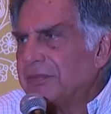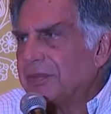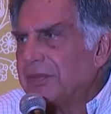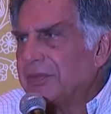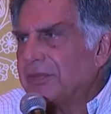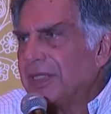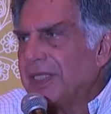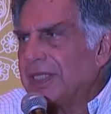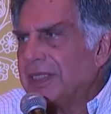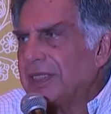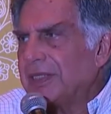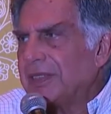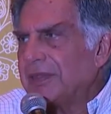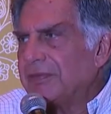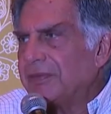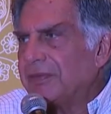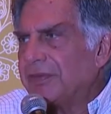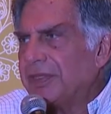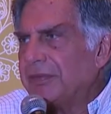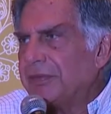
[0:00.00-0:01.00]
providing
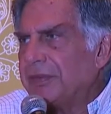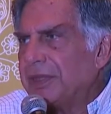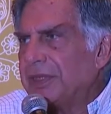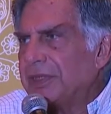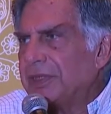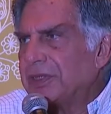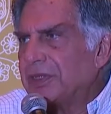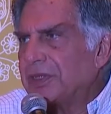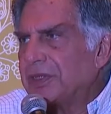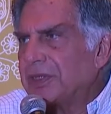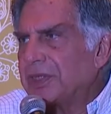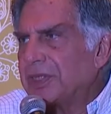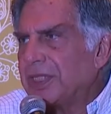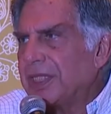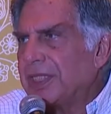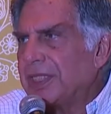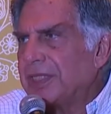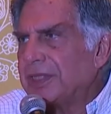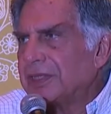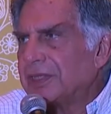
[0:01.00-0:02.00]
freebies or
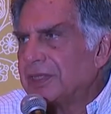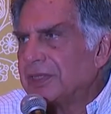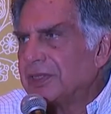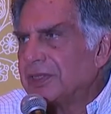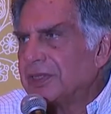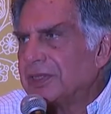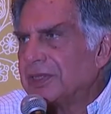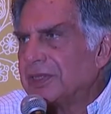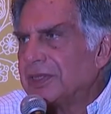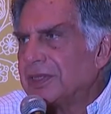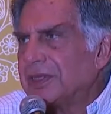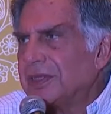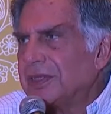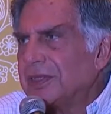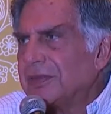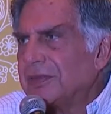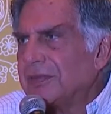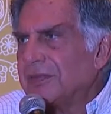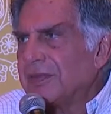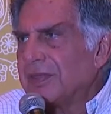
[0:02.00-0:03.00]
shares or
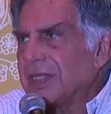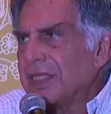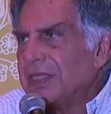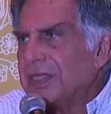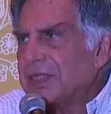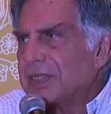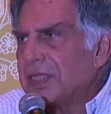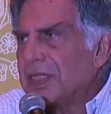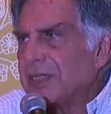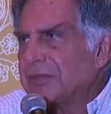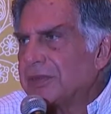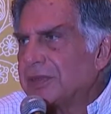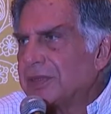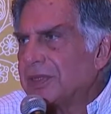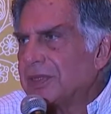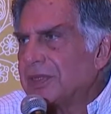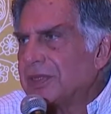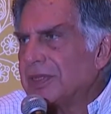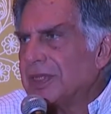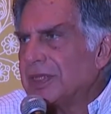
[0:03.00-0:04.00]
ESOPs
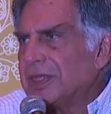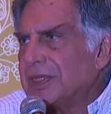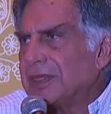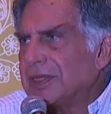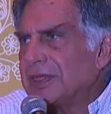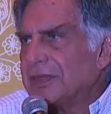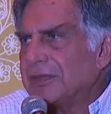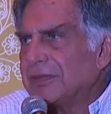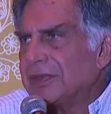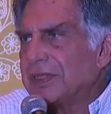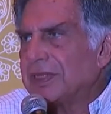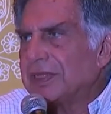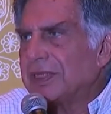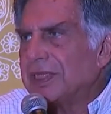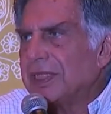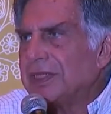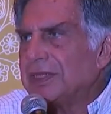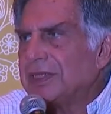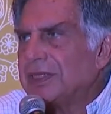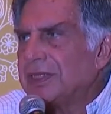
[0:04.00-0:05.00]
or anything of this
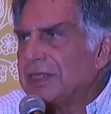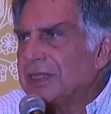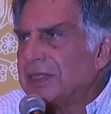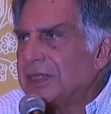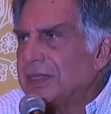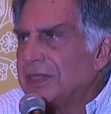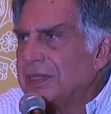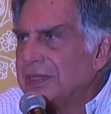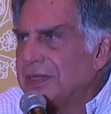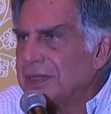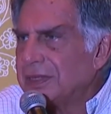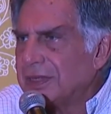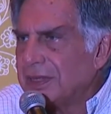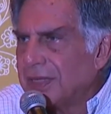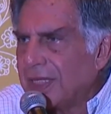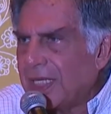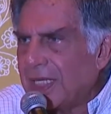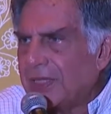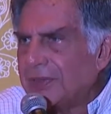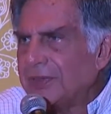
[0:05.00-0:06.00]
nature. It's
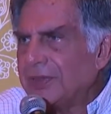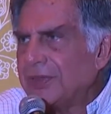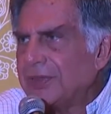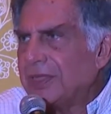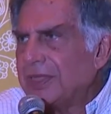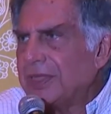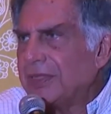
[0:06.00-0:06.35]
how you